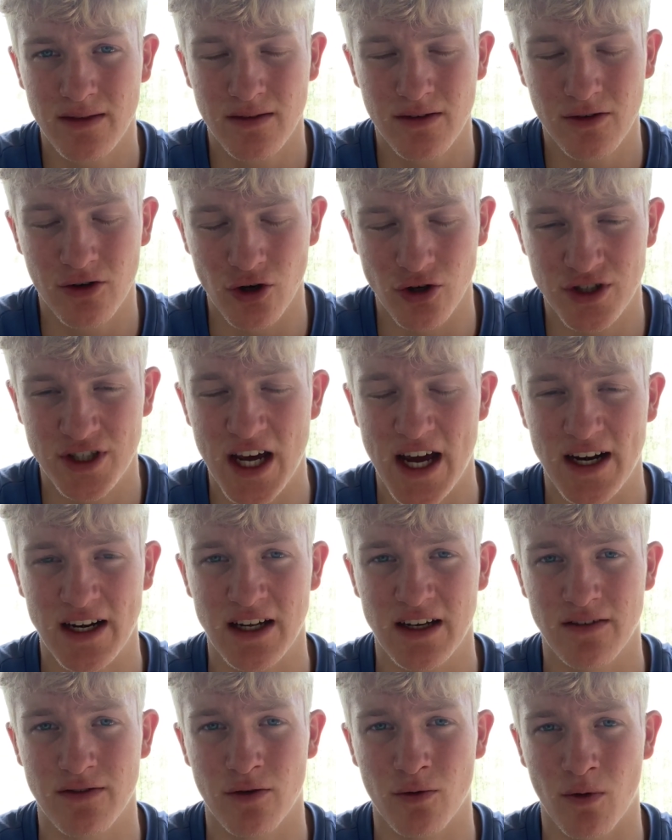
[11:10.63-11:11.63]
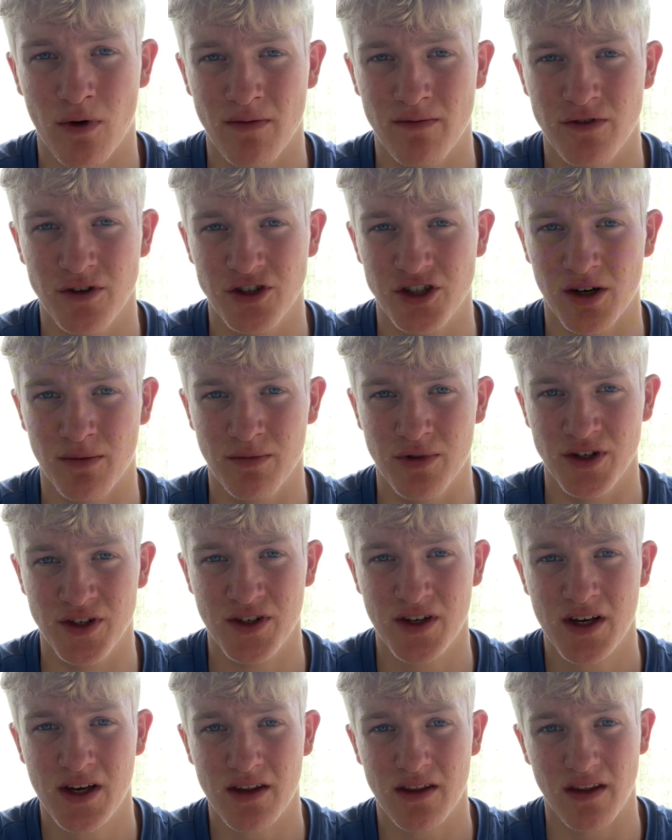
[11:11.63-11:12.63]
good technique for 1 foot
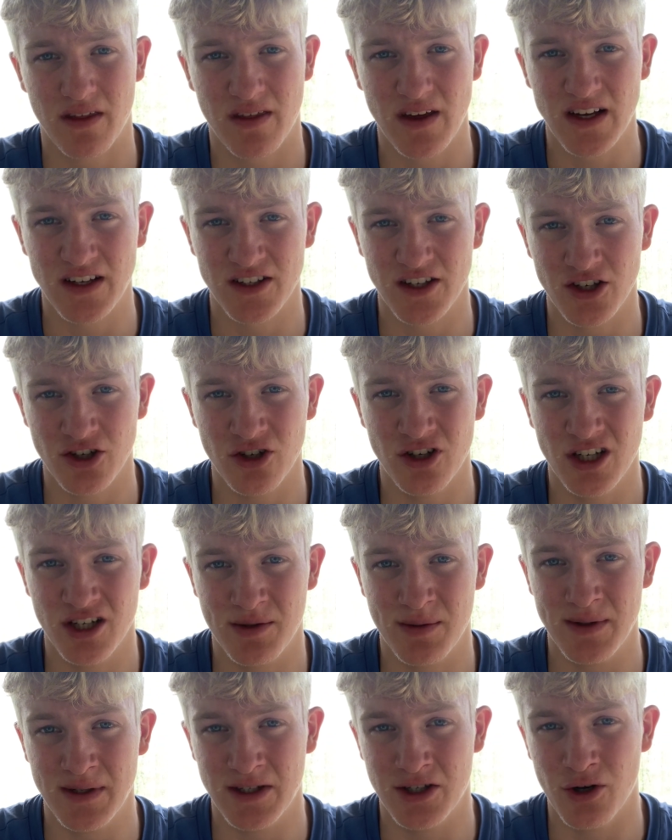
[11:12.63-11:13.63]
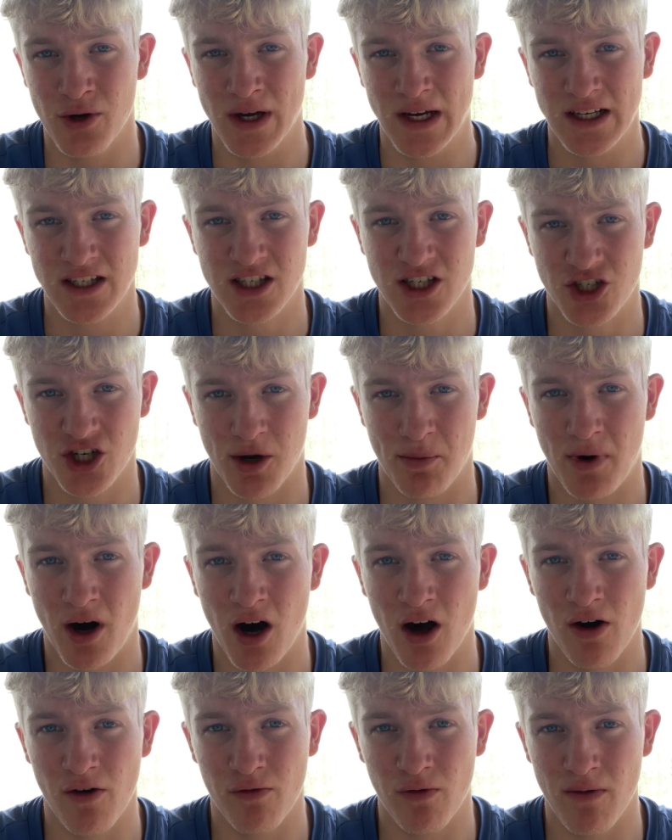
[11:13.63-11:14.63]
jumpers, the things that you need to be doing to jump
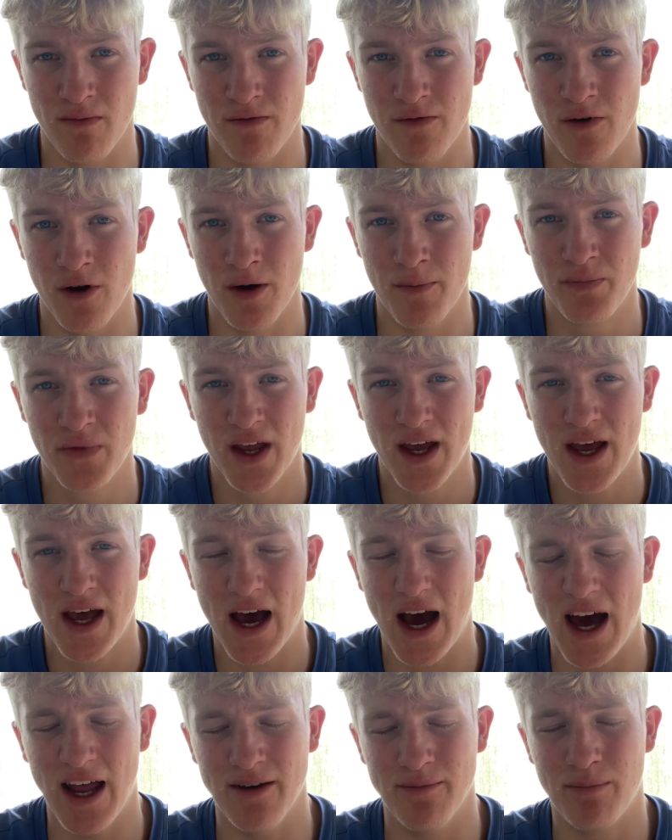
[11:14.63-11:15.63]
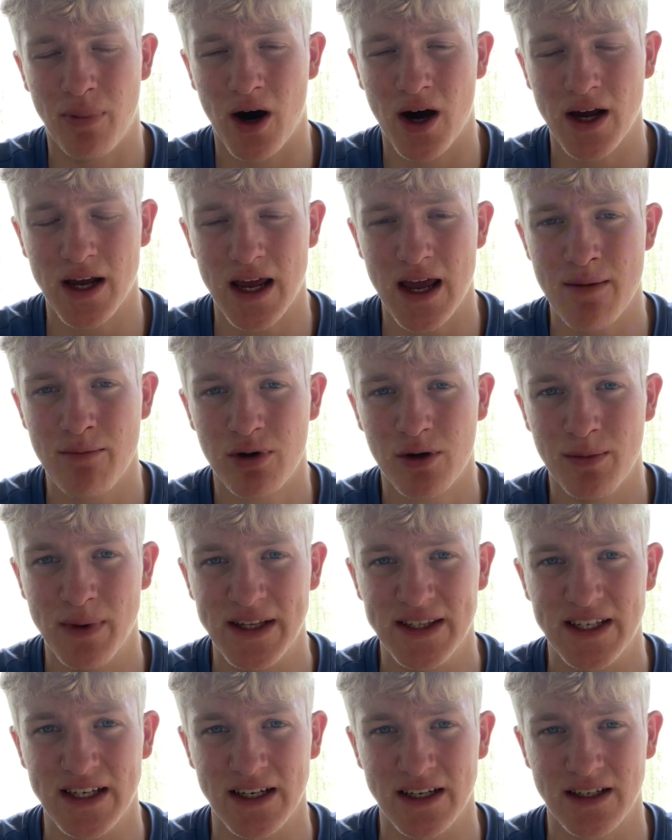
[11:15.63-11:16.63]
high off 1 foot. And by
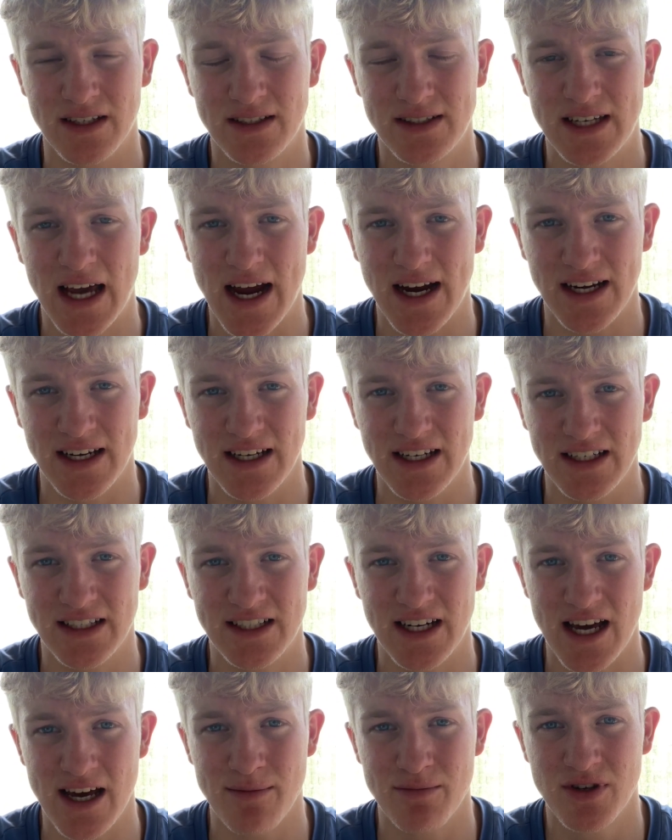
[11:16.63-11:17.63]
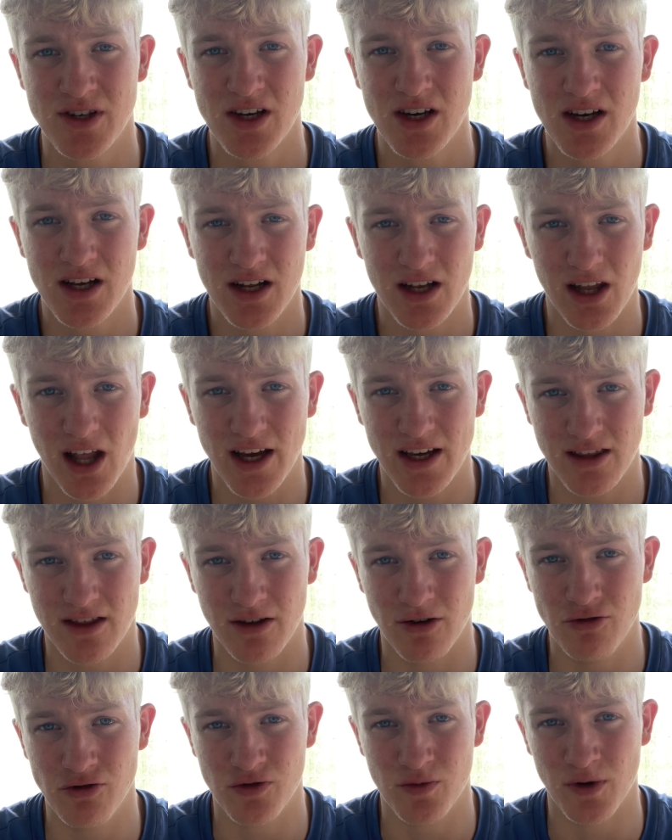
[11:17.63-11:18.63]
implementing technique tips like
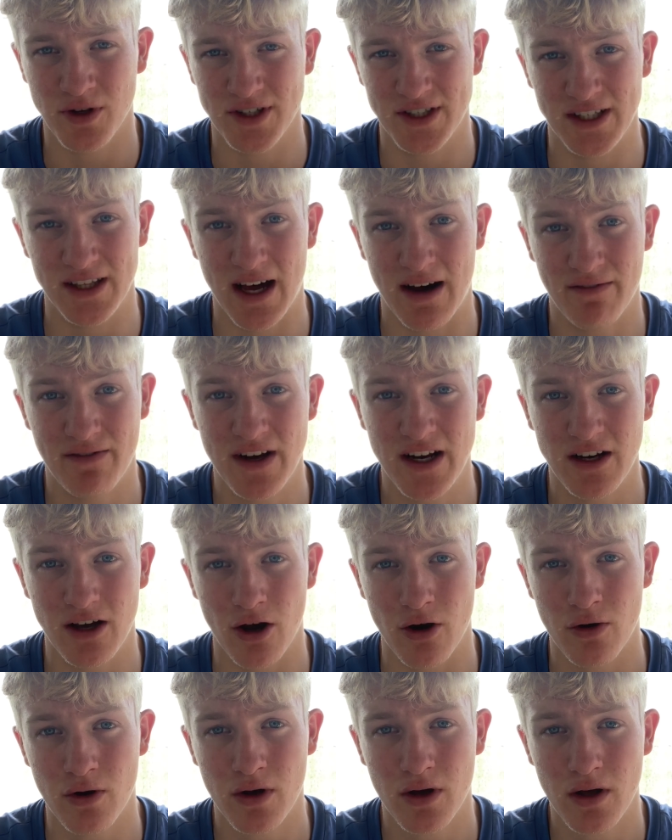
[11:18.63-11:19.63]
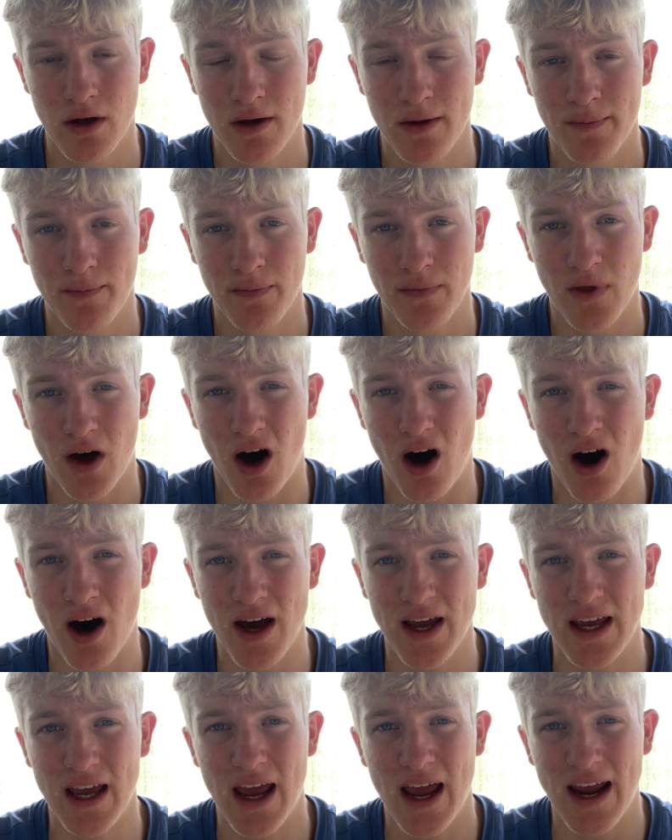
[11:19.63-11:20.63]
those ones in that video,
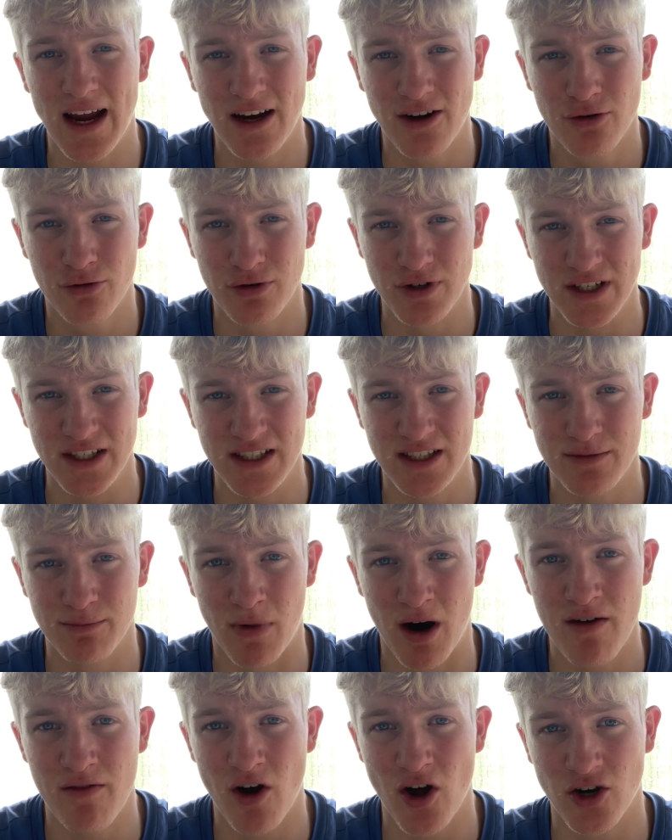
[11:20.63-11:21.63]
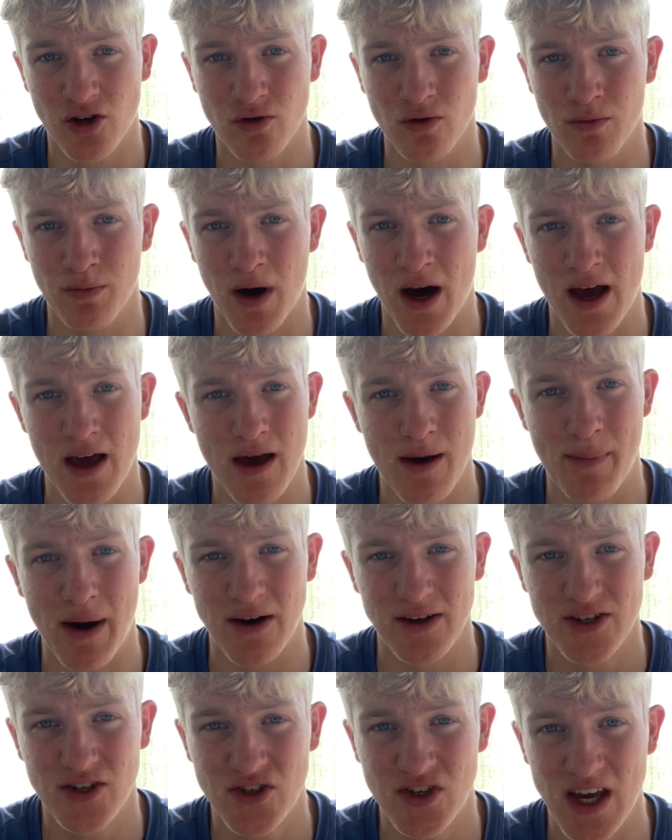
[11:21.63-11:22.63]
I increased my vertical by
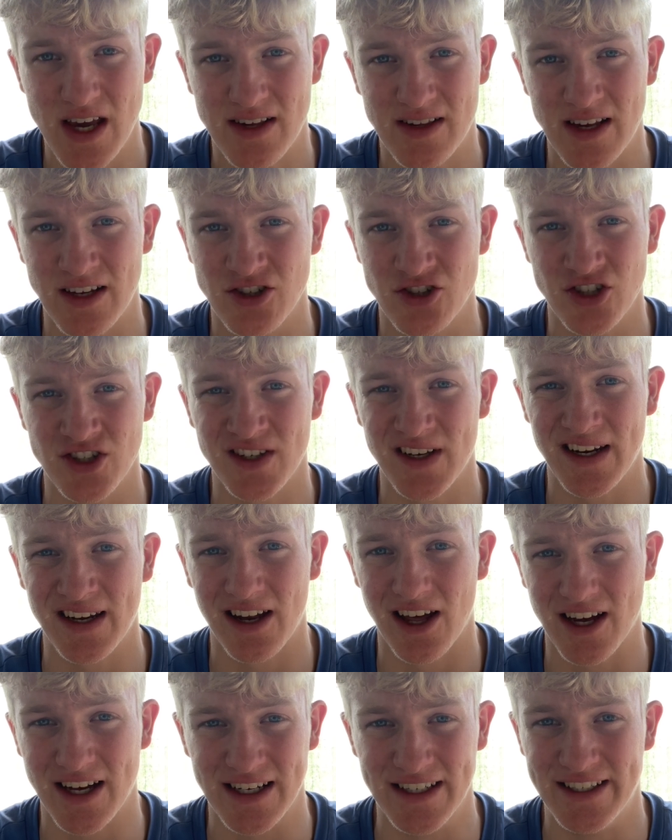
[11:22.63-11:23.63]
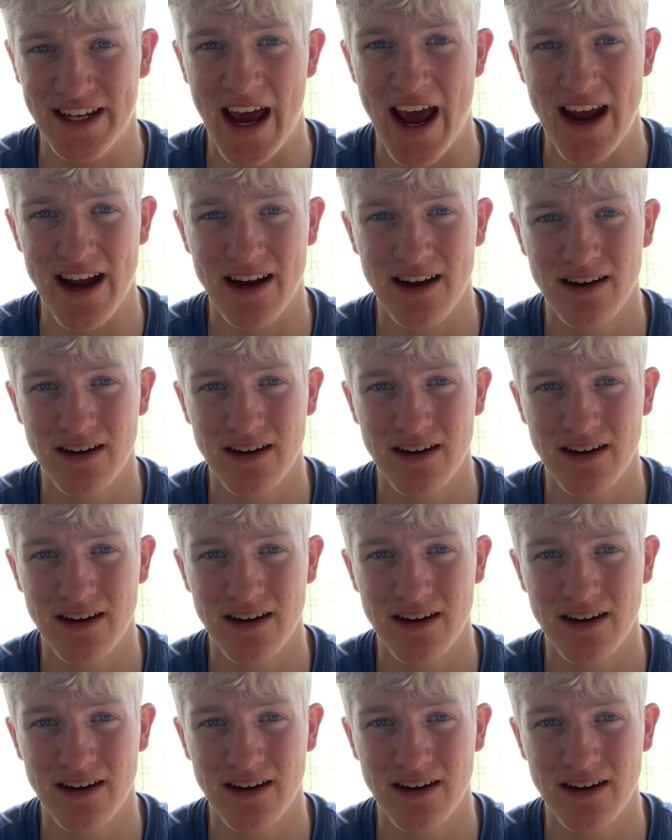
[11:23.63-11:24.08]
about 6 inches in like a day.